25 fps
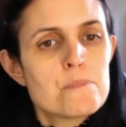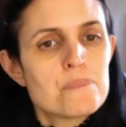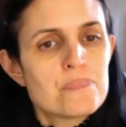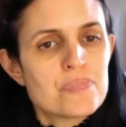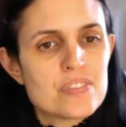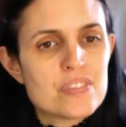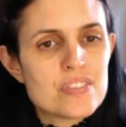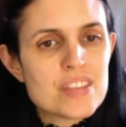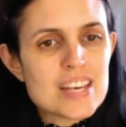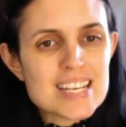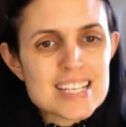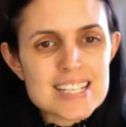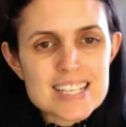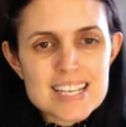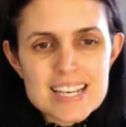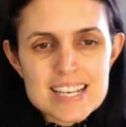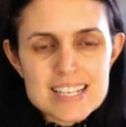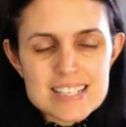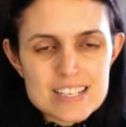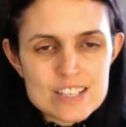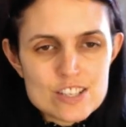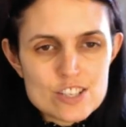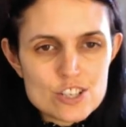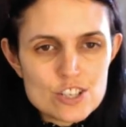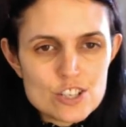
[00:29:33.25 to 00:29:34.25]
And this
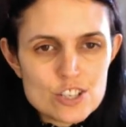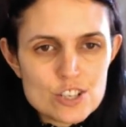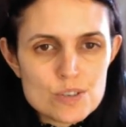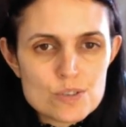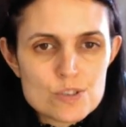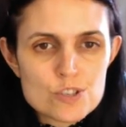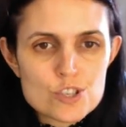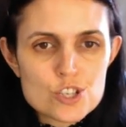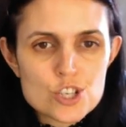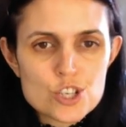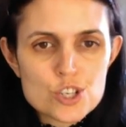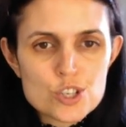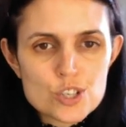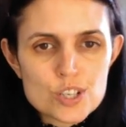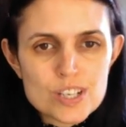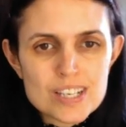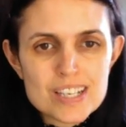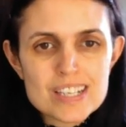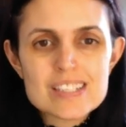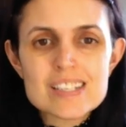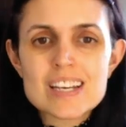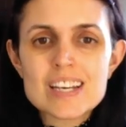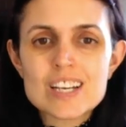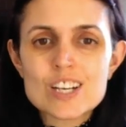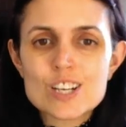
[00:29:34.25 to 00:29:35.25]
easy-to-use
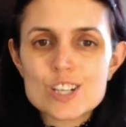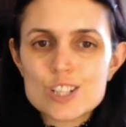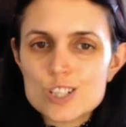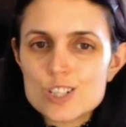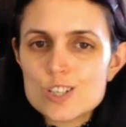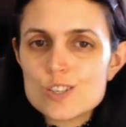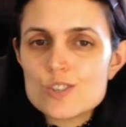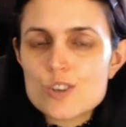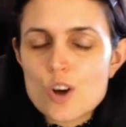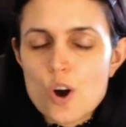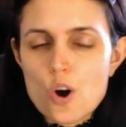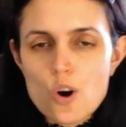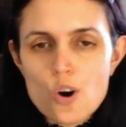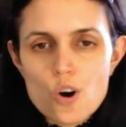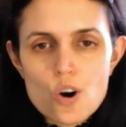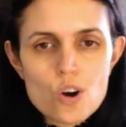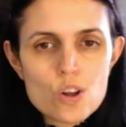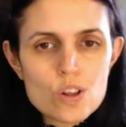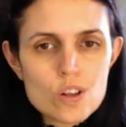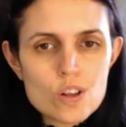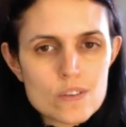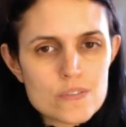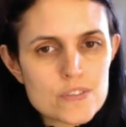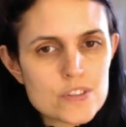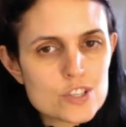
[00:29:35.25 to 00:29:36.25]
toolkit includes
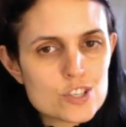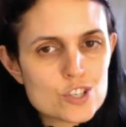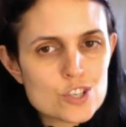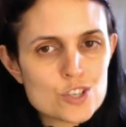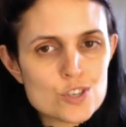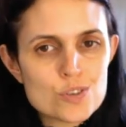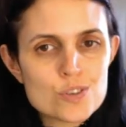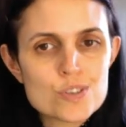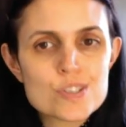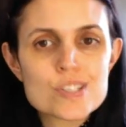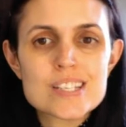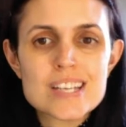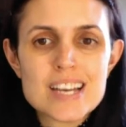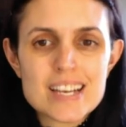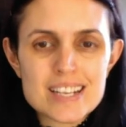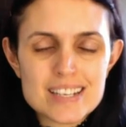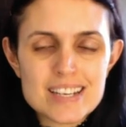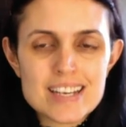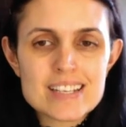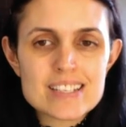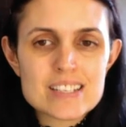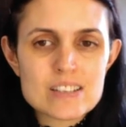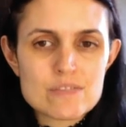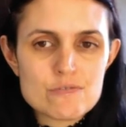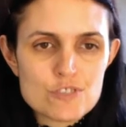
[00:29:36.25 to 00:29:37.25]
all of the tools,
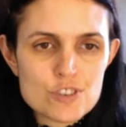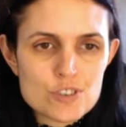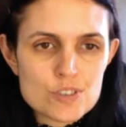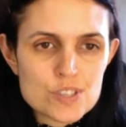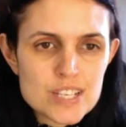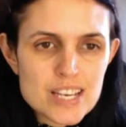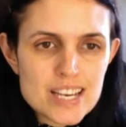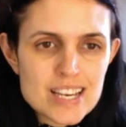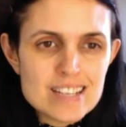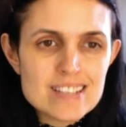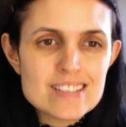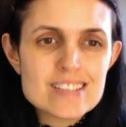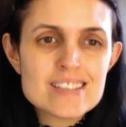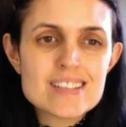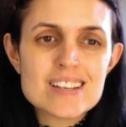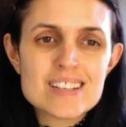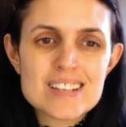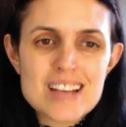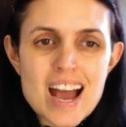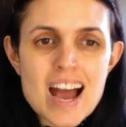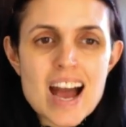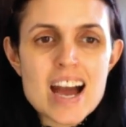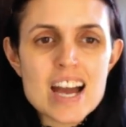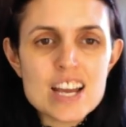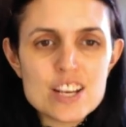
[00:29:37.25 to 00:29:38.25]
techniques, and routines that
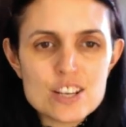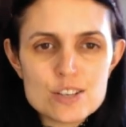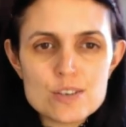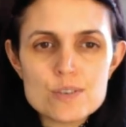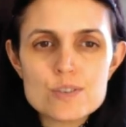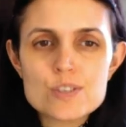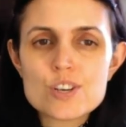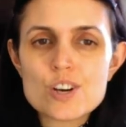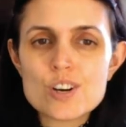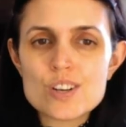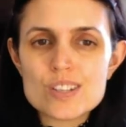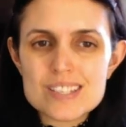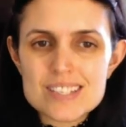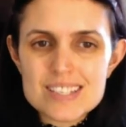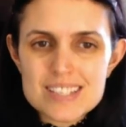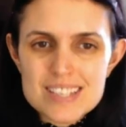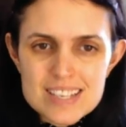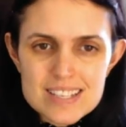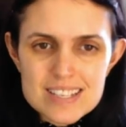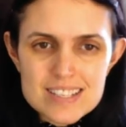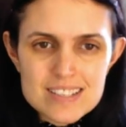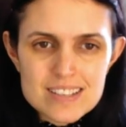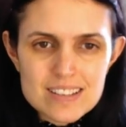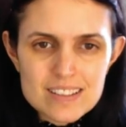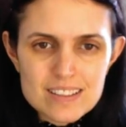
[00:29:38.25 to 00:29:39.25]
I use
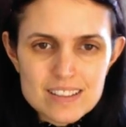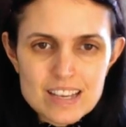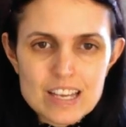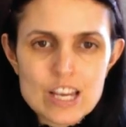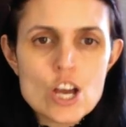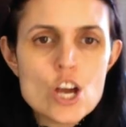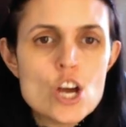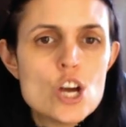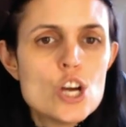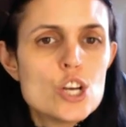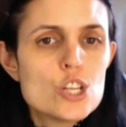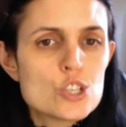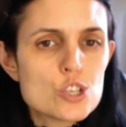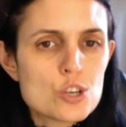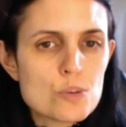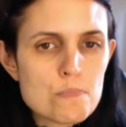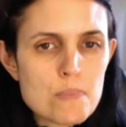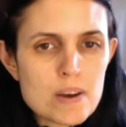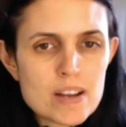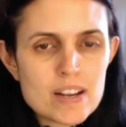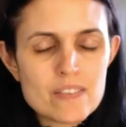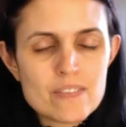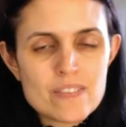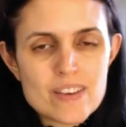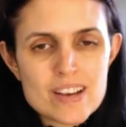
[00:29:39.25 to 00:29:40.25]
consistently to
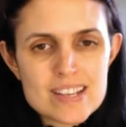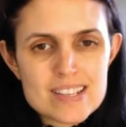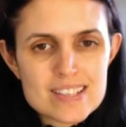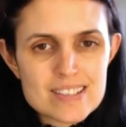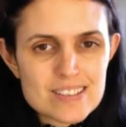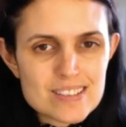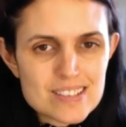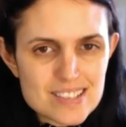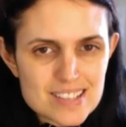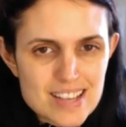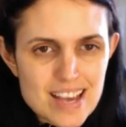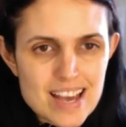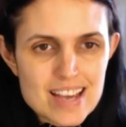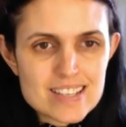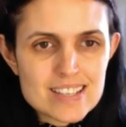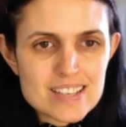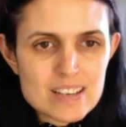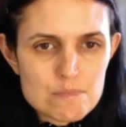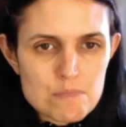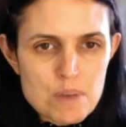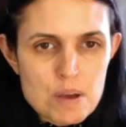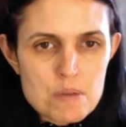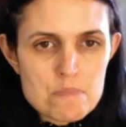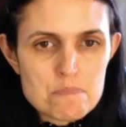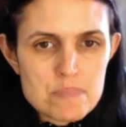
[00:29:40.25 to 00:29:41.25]
manifest success
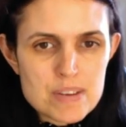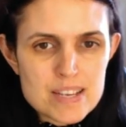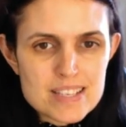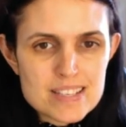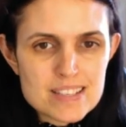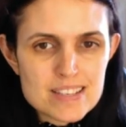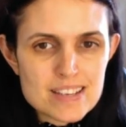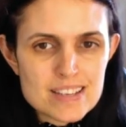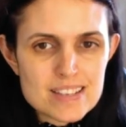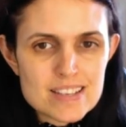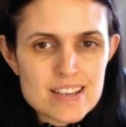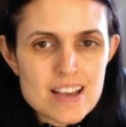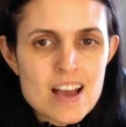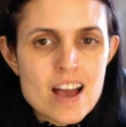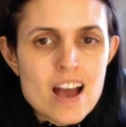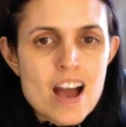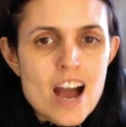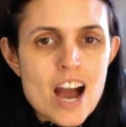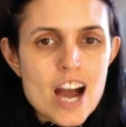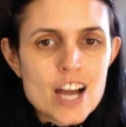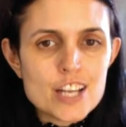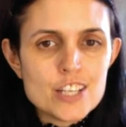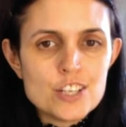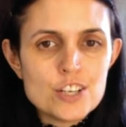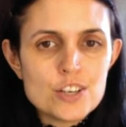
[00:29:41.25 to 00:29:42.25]
in my business,
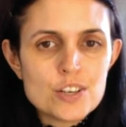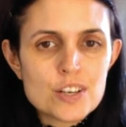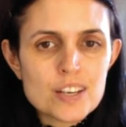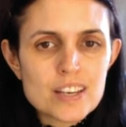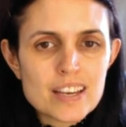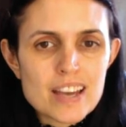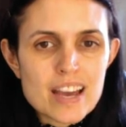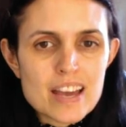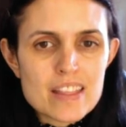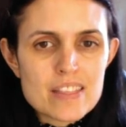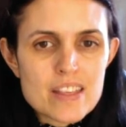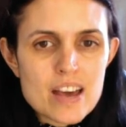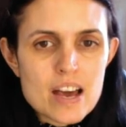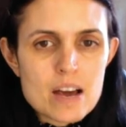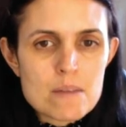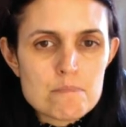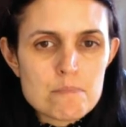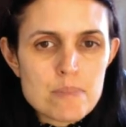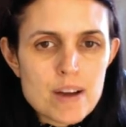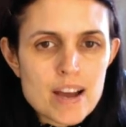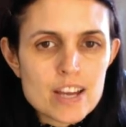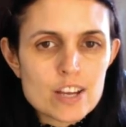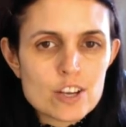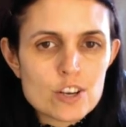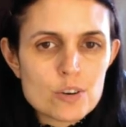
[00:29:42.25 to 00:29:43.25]
and you can get that
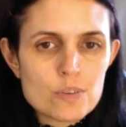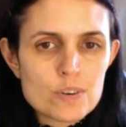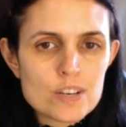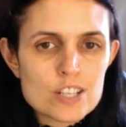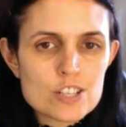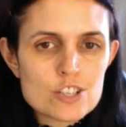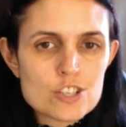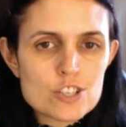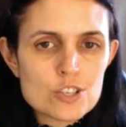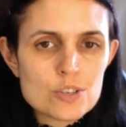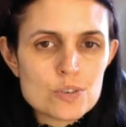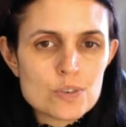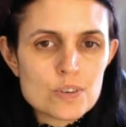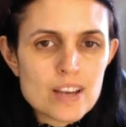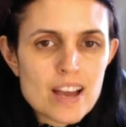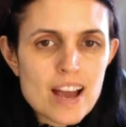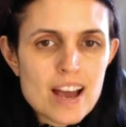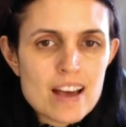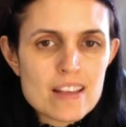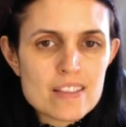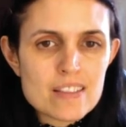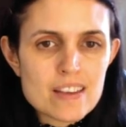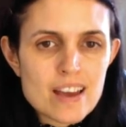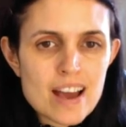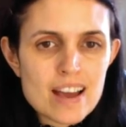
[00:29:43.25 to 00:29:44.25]
by going to
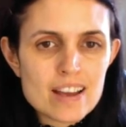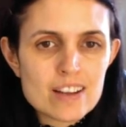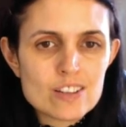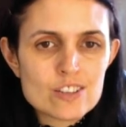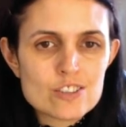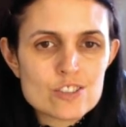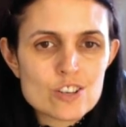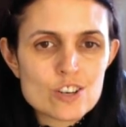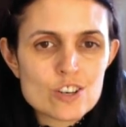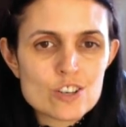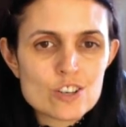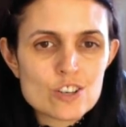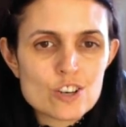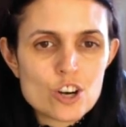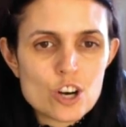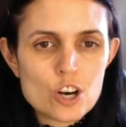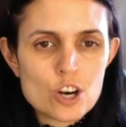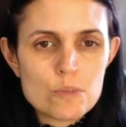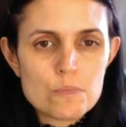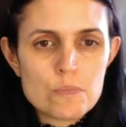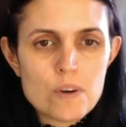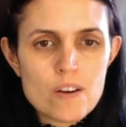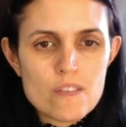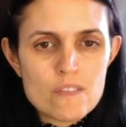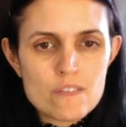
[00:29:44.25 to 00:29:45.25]

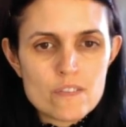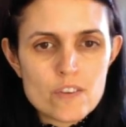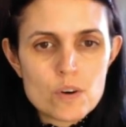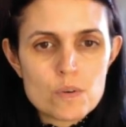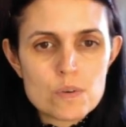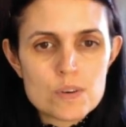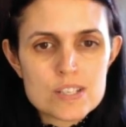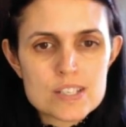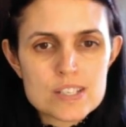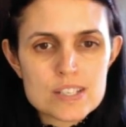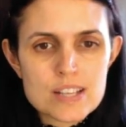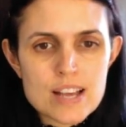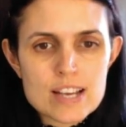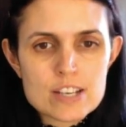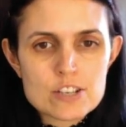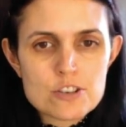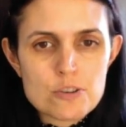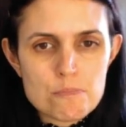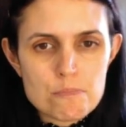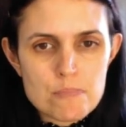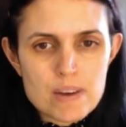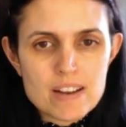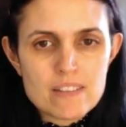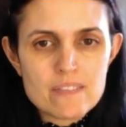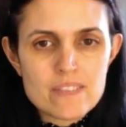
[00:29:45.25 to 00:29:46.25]

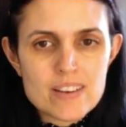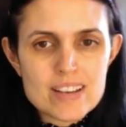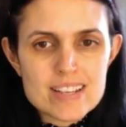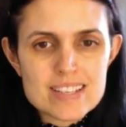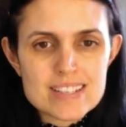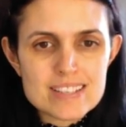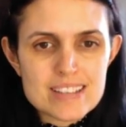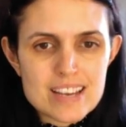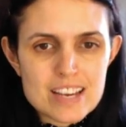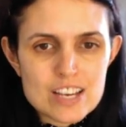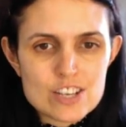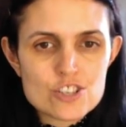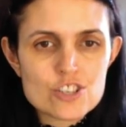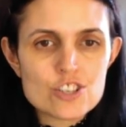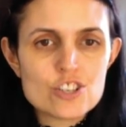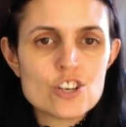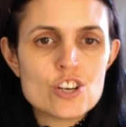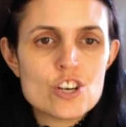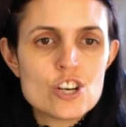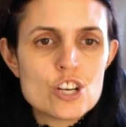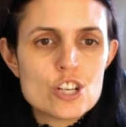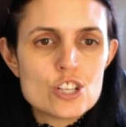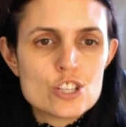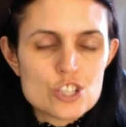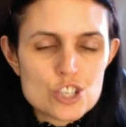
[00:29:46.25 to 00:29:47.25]

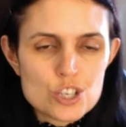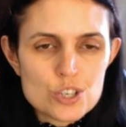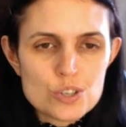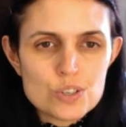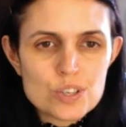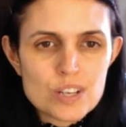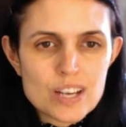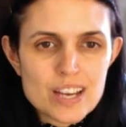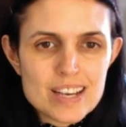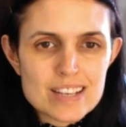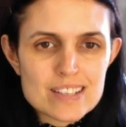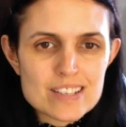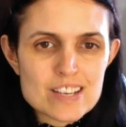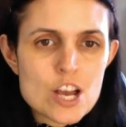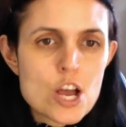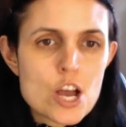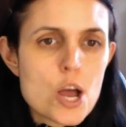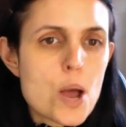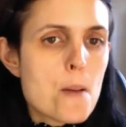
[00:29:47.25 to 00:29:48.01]
kathkyle.com/manifestation-toolkit.